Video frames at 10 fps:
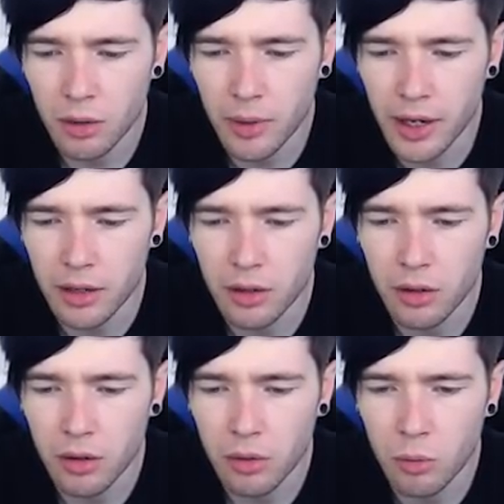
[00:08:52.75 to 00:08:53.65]
Wait,
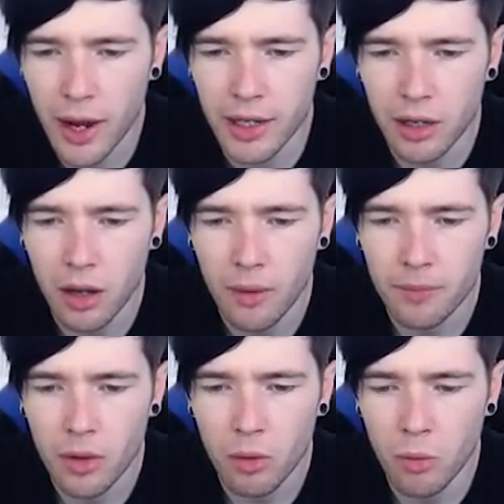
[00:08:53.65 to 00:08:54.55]
wait,
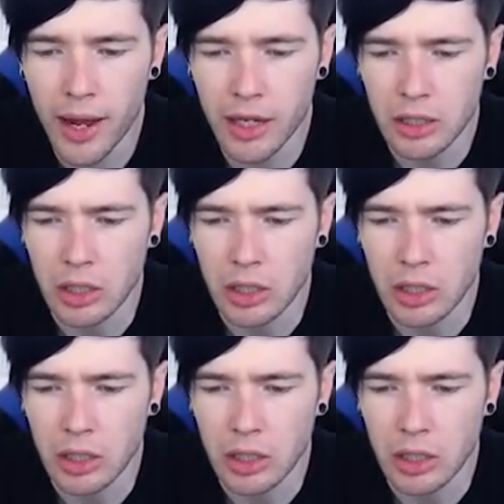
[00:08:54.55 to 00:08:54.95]
wait.